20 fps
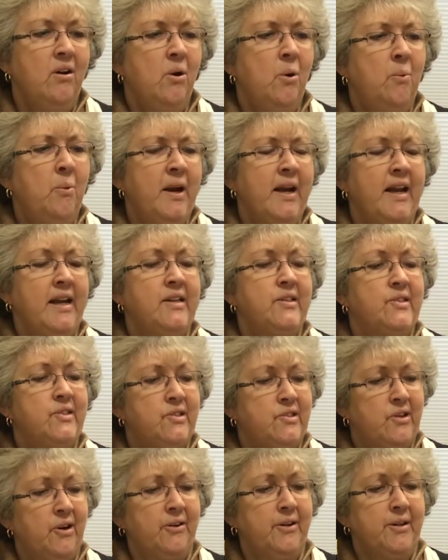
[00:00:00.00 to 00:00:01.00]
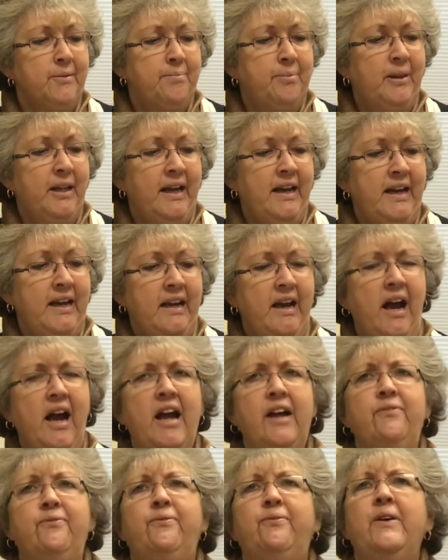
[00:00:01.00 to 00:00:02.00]
When I started playing,
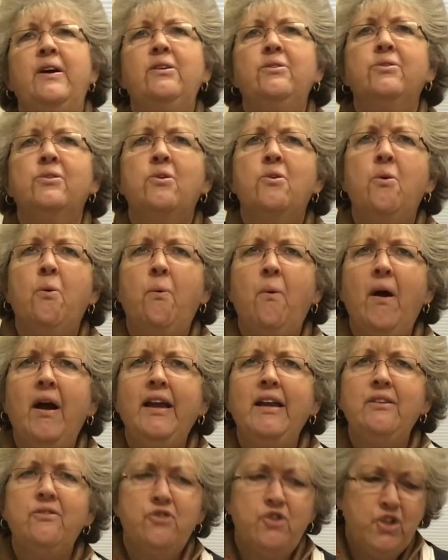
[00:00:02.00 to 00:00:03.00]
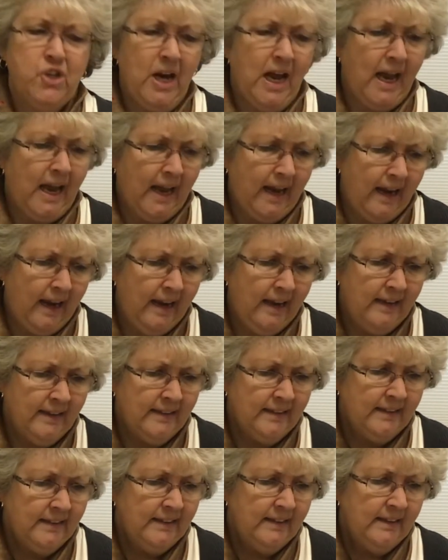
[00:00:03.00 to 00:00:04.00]
I felt quite shy,
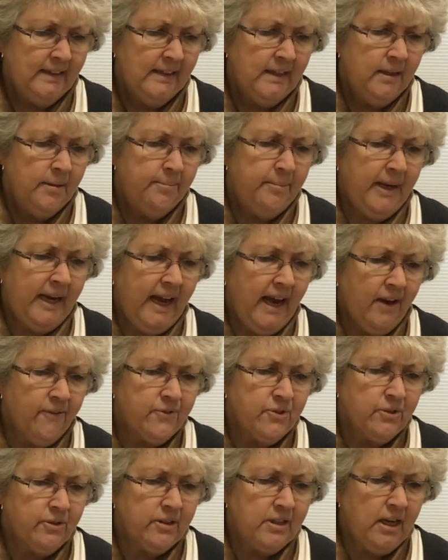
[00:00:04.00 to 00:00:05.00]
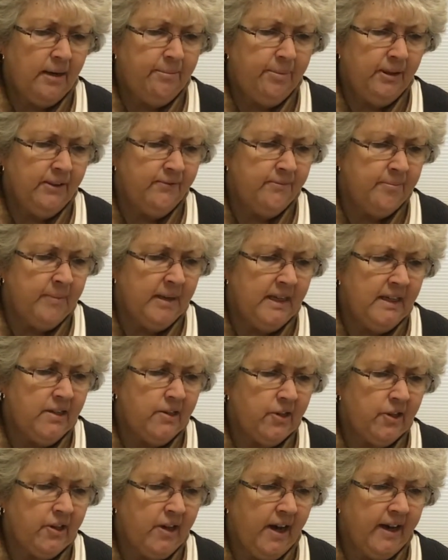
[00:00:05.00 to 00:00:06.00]
but after a couple of
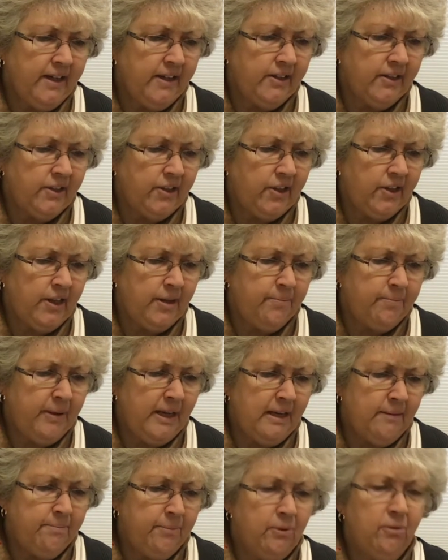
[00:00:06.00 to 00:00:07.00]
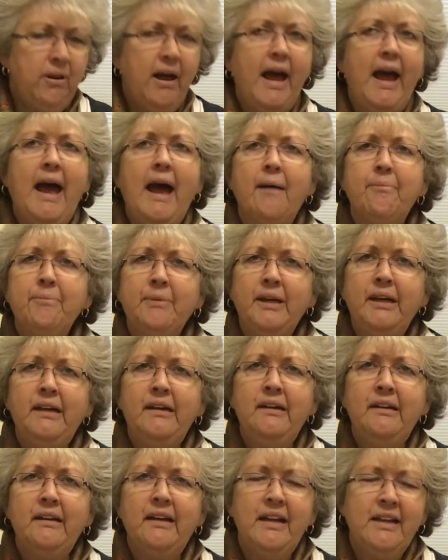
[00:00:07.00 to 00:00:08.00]
minutes, I could see people
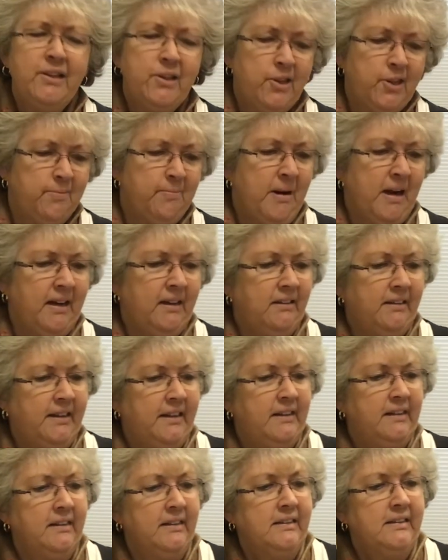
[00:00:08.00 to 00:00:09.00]
happy and smiling.